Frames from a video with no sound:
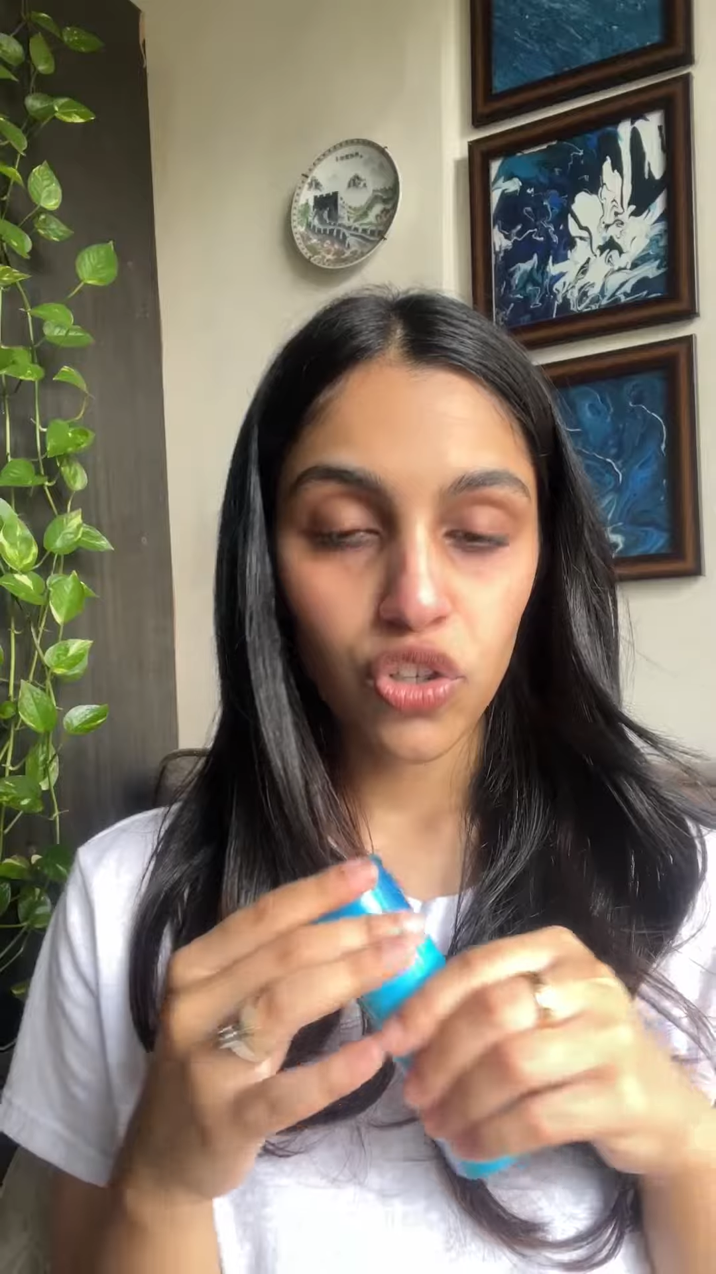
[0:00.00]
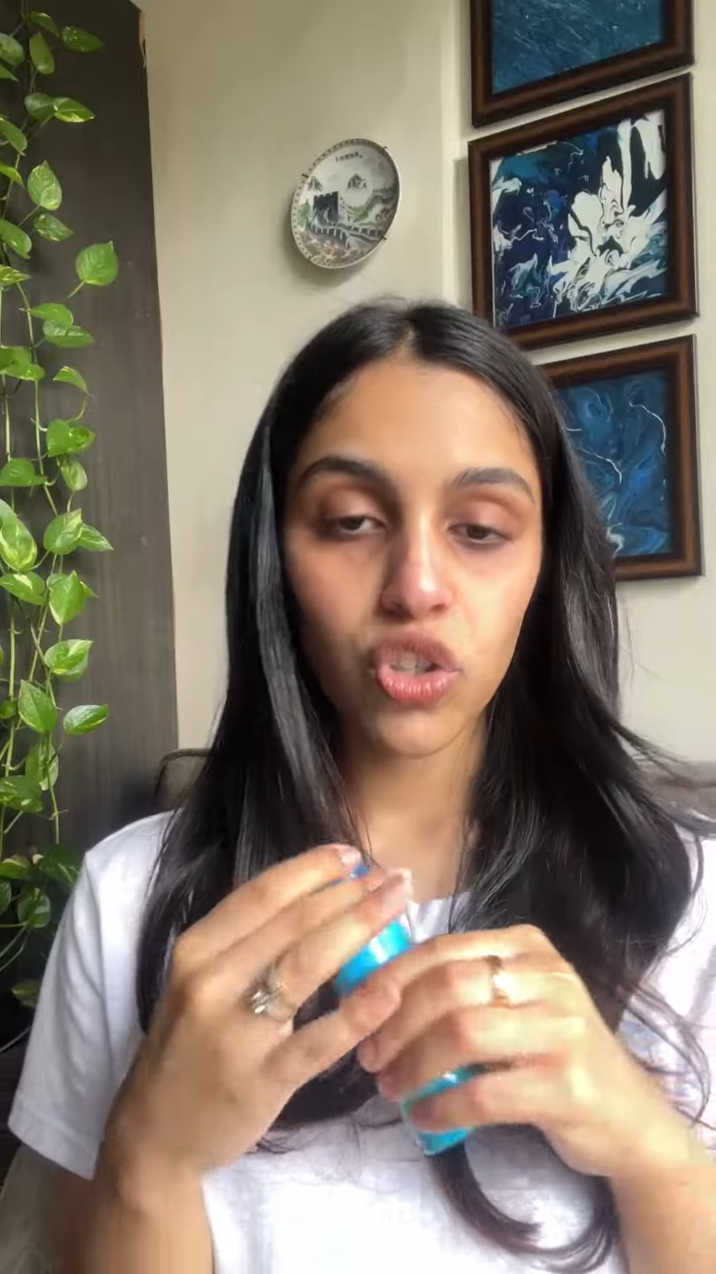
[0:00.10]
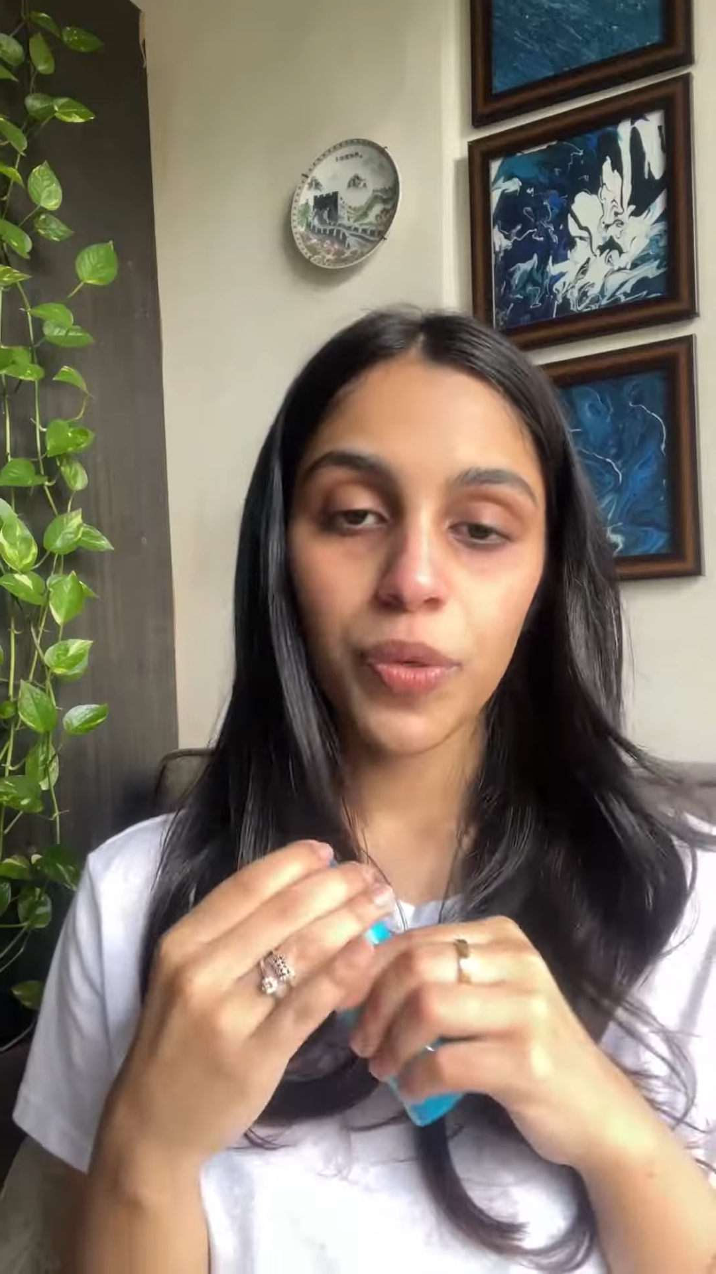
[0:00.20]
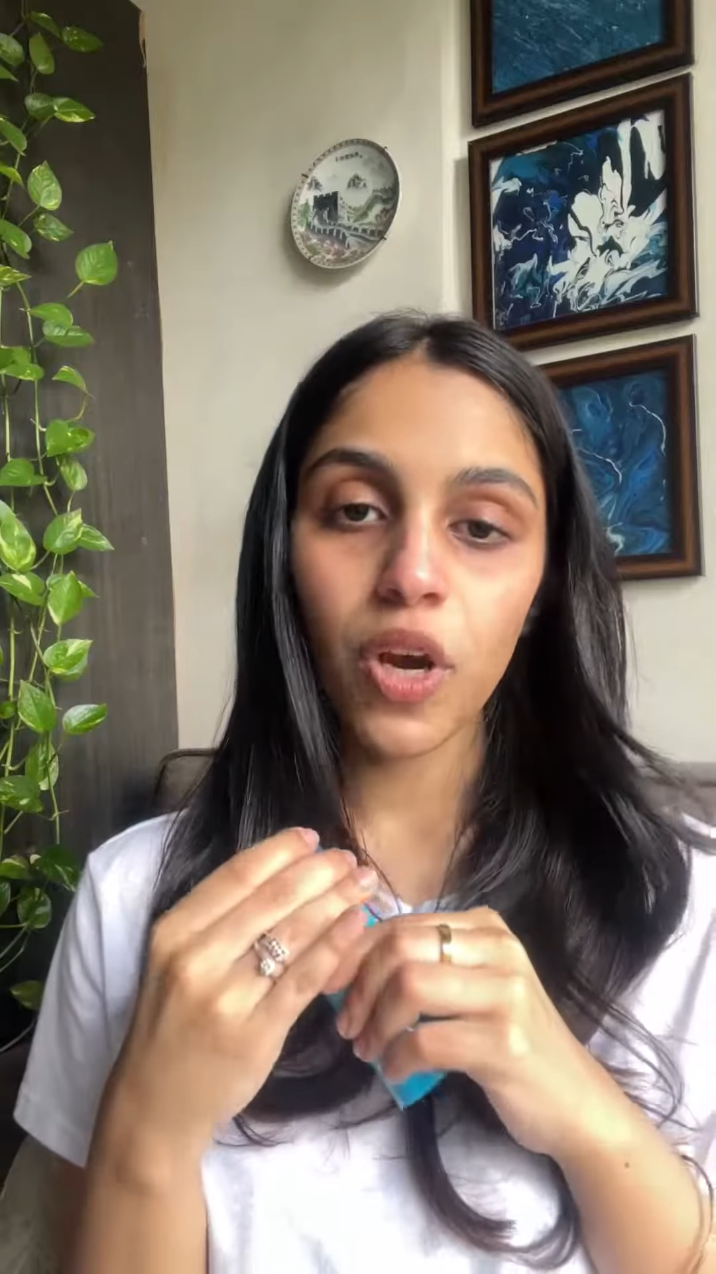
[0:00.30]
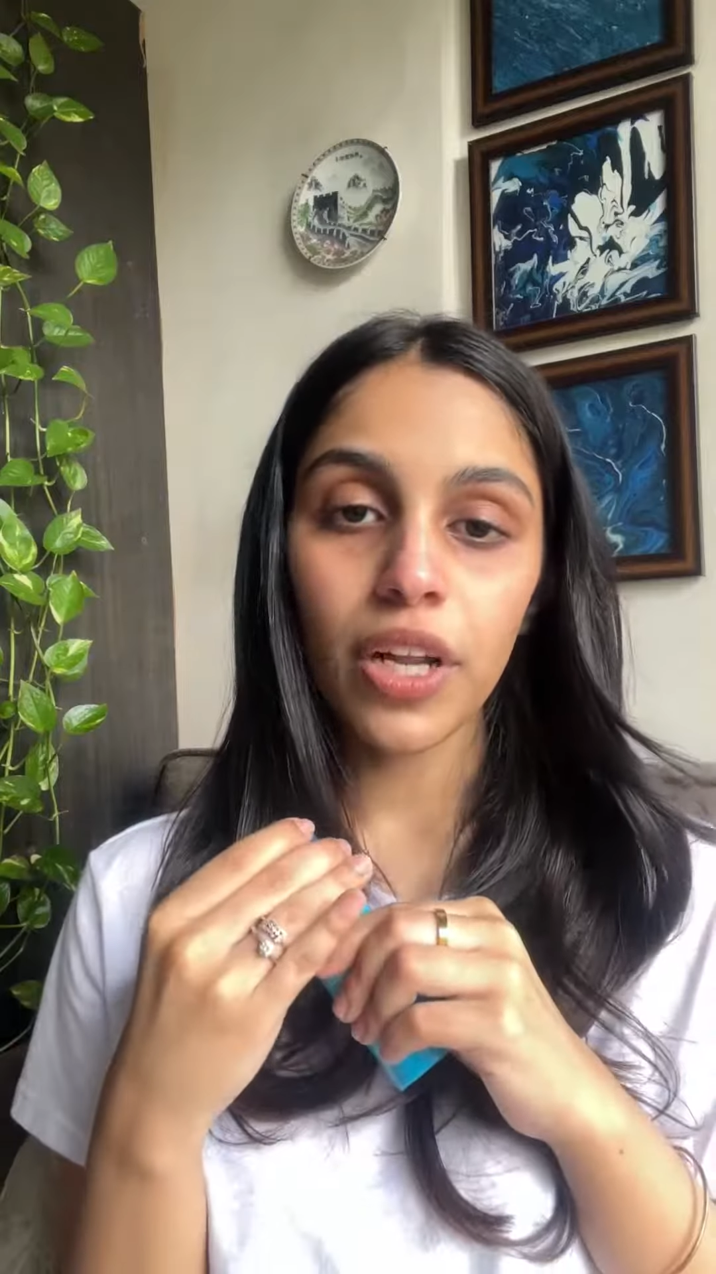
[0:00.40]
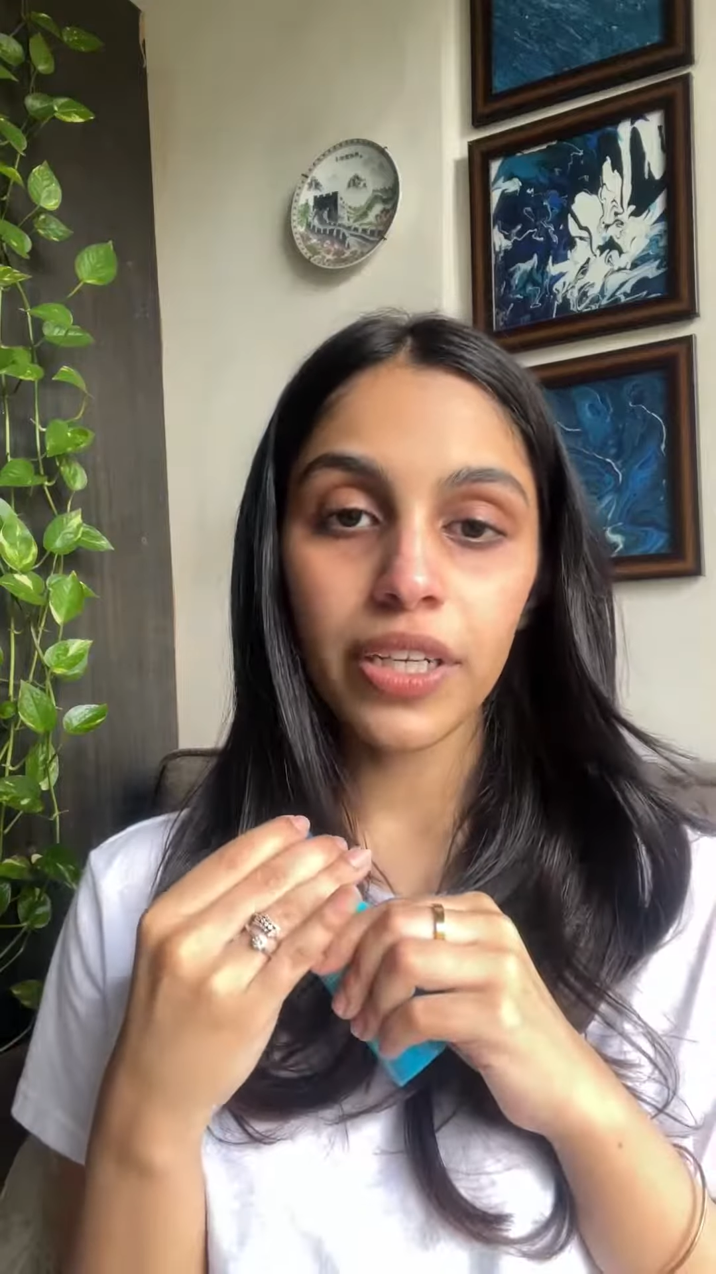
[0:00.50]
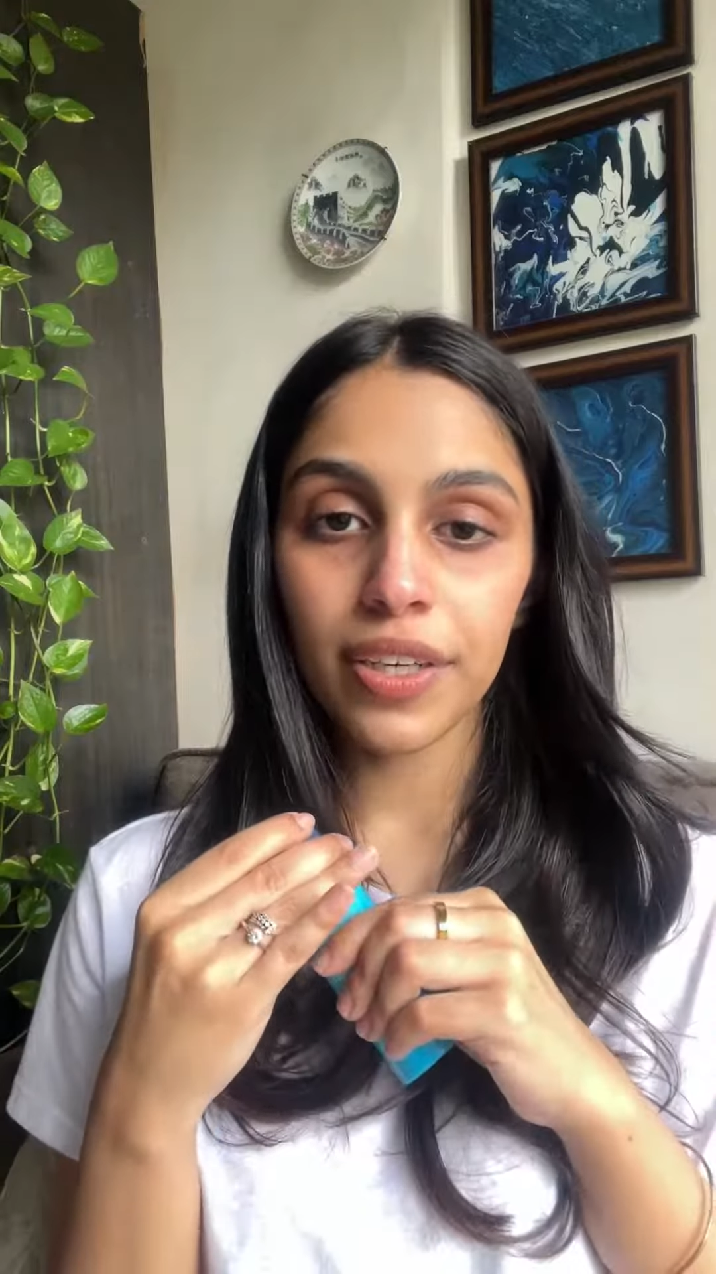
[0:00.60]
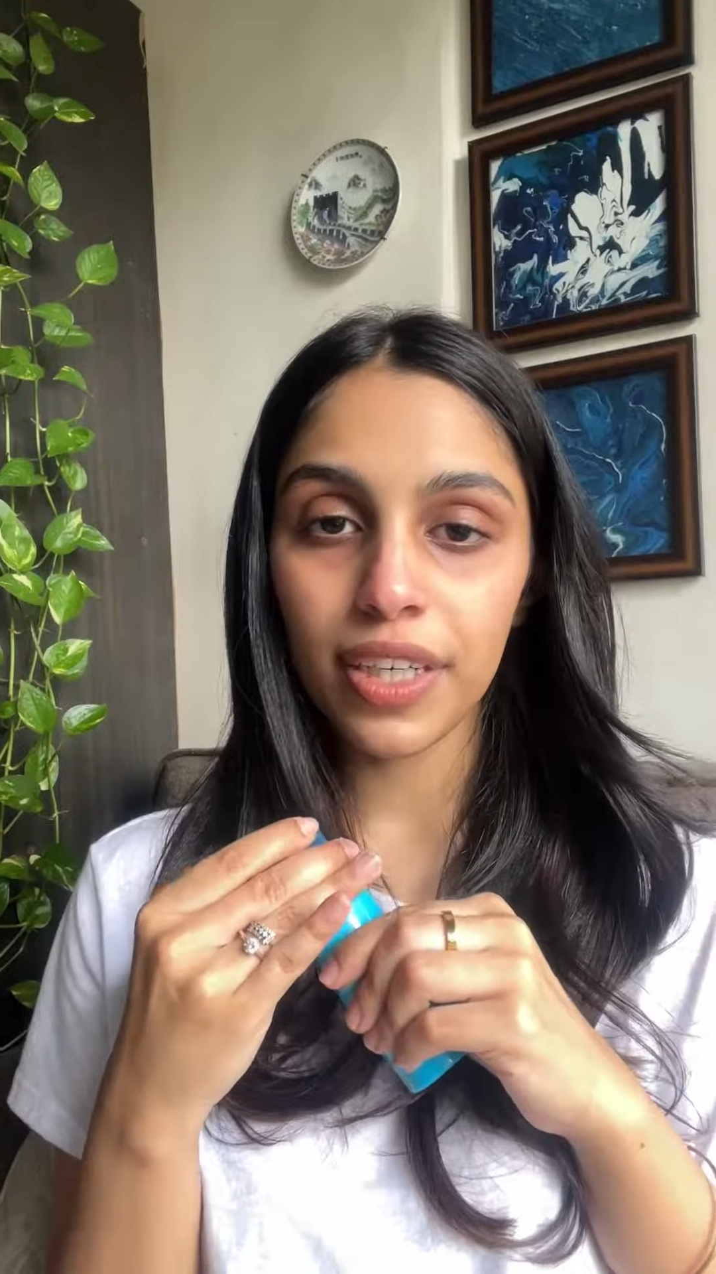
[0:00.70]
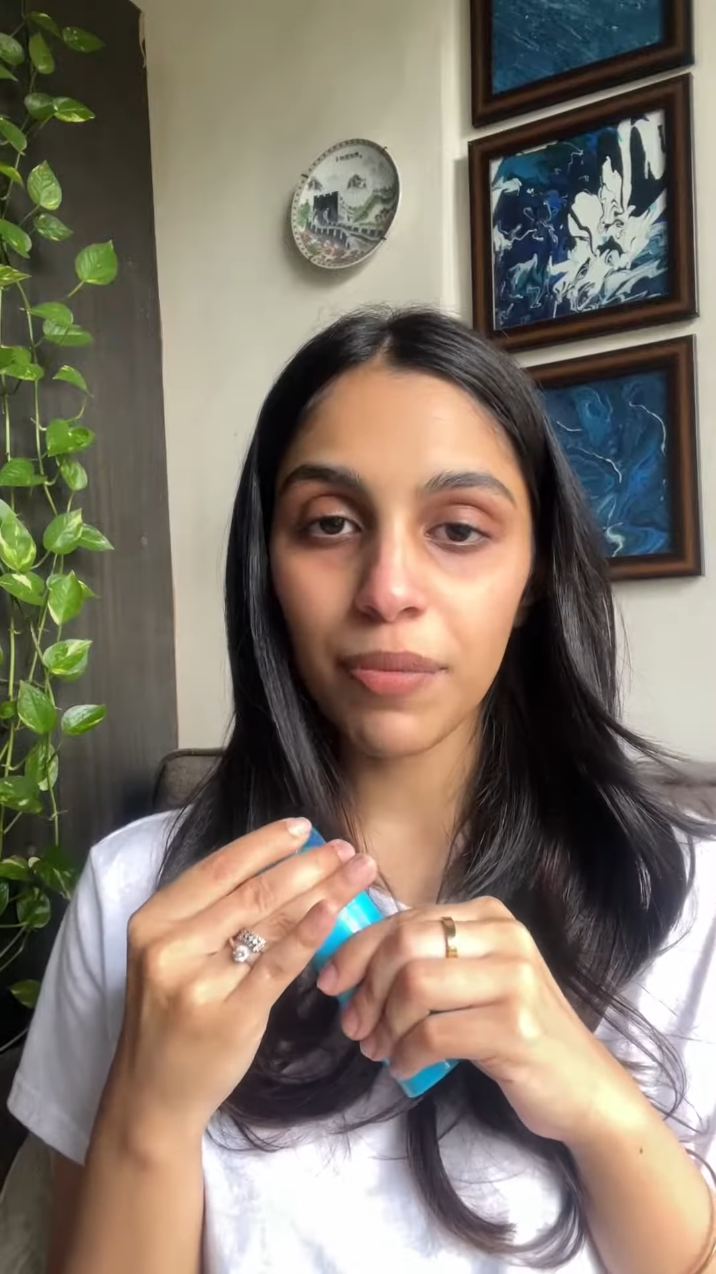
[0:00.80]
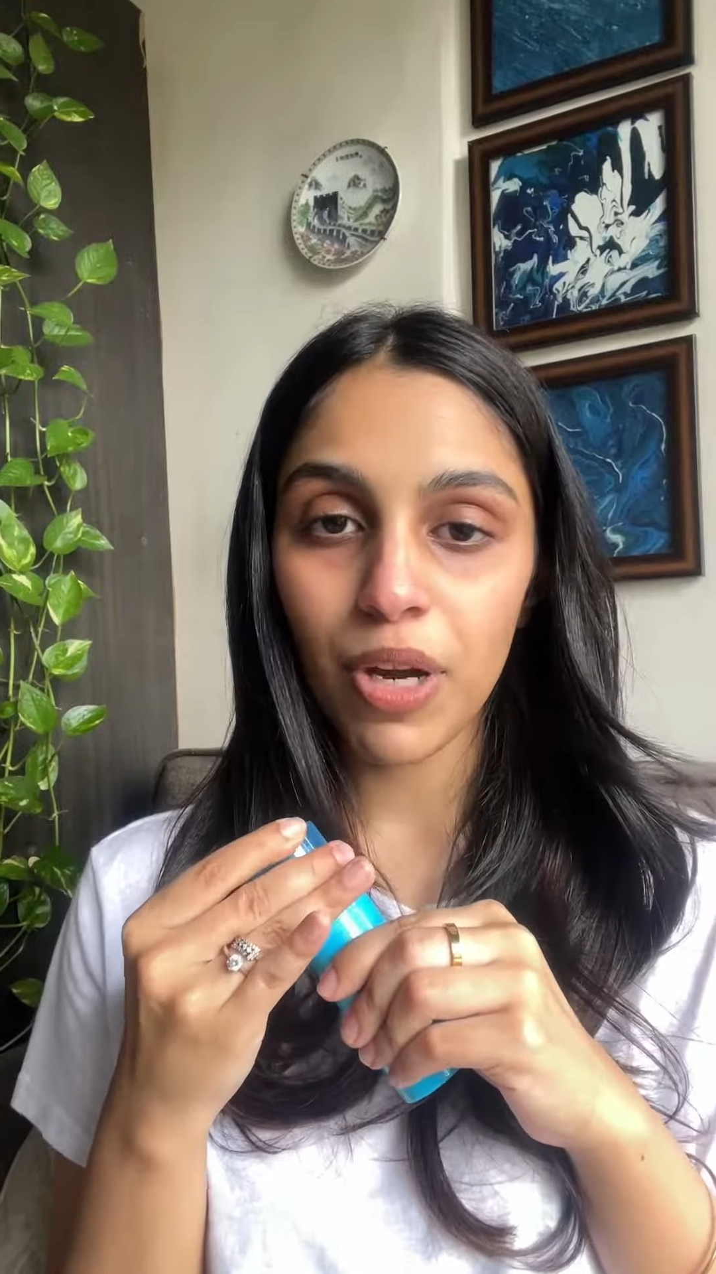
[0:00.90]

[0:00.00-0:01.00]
So we're all hearing